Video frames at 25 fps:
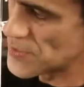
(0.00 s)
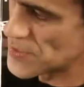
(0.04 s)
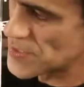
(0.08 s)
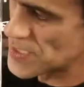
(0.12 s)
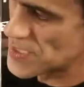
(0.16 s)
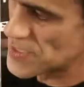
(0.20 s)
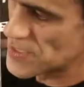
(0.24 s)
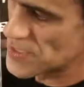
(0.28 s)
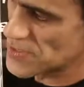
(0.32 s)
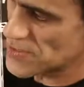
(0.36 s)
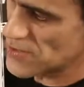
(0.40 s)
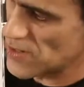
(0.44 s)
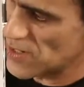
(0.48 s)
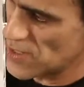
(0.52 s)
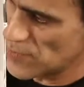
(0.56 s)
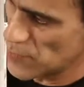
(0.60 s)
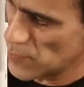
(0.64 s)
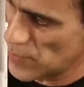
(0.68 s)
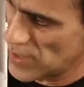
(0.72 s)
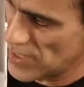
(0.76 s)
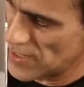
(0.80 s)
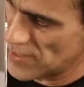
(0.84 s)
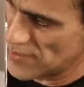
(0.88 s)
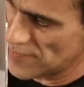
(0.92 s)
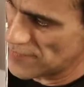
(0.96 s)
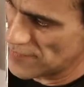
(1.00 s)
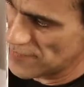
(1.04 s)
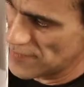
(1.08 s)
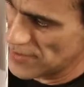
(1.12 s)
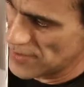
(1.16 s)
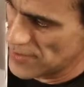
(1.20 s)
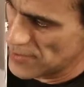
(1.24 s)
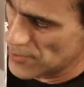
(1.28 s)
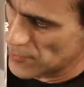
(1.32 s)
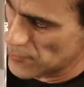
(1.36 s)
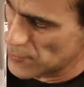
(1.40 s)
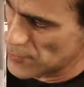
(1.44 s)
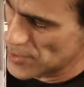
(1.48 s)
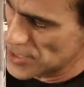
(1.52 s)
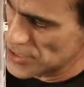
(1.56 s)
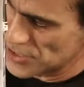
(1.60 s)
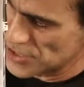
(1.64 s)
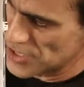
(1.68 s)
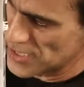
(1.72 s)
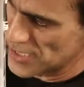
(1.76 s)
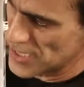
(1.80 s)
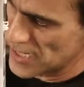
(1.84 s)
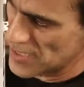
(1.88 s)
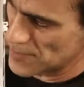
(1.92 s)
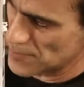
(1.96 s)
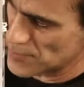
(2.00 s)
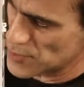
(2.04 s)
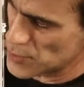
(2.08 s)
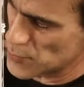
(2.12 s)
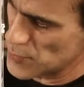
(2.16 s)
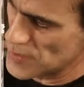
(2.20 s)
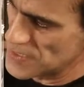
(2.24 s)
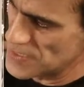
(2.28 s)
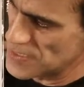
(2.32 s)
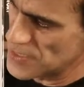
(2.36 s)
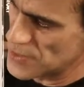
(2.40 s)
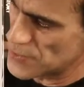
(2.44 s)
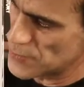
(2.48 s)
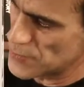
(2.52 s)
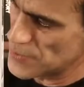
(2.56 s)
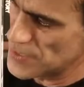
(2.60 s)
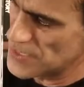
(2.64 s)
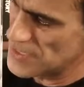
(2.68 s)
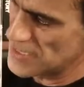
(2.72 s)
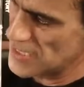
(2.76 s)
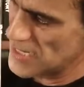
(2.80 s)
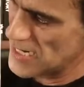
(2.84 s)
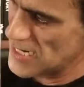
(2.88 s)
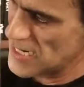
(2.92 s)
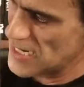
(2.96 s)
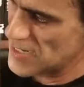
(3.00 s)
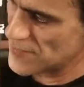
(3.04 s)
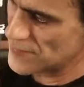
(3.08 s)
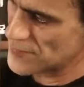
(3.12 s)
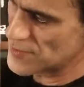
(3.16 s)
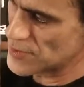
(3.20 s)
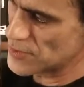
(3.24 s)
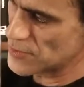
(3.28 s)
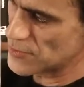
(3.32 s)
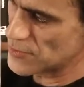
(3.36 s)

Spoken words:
you see the sine wave reaching up 23.5